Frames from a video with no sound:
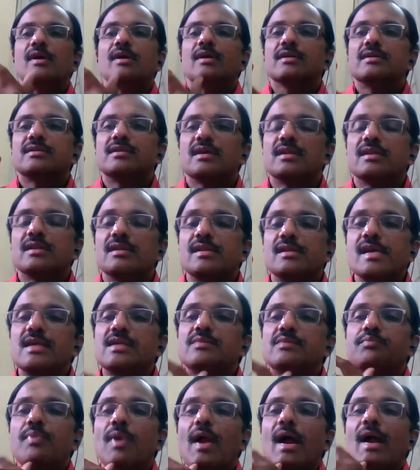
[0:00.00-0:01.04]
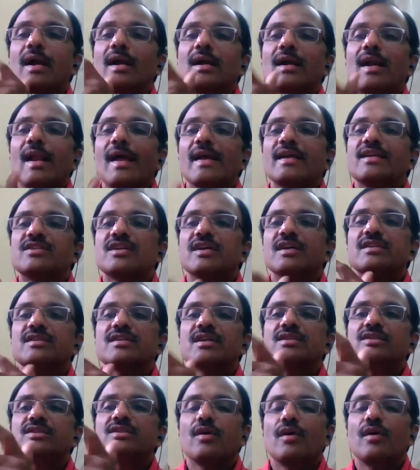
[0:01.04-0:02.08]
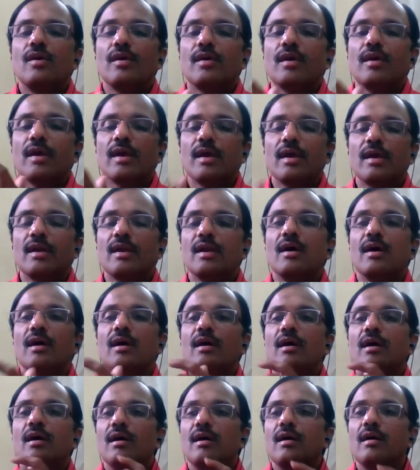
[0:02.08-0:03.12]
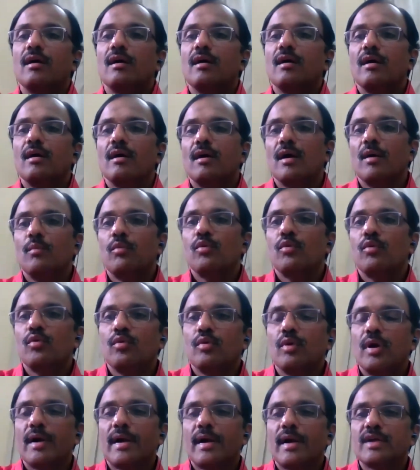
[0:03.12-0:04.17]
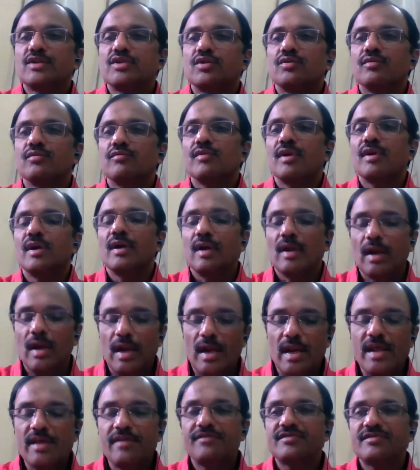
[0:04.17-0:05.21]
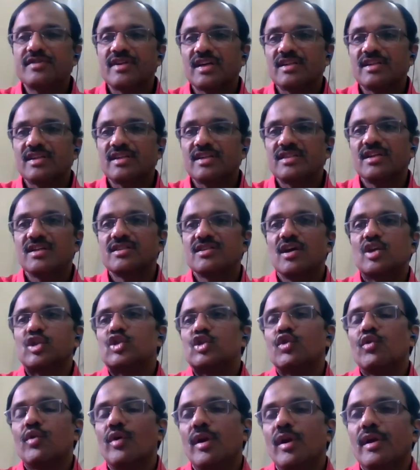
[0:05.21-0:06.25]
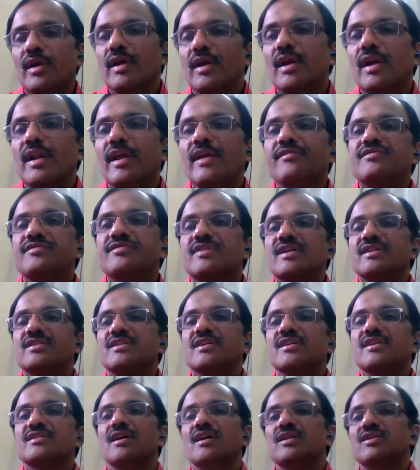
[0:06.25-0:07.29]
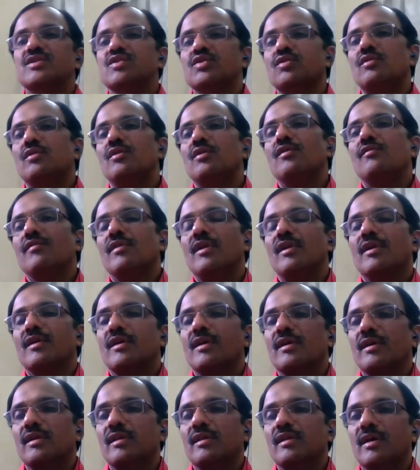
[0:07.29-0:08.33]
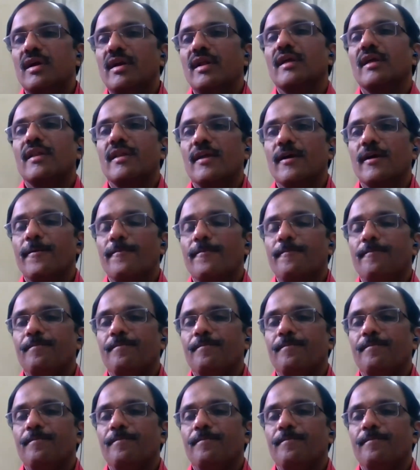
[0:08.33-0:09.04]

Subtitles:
So these plant-like structures you are looking in above attached to one leaf structures also you are looking, leaf structures also you are looking in that area.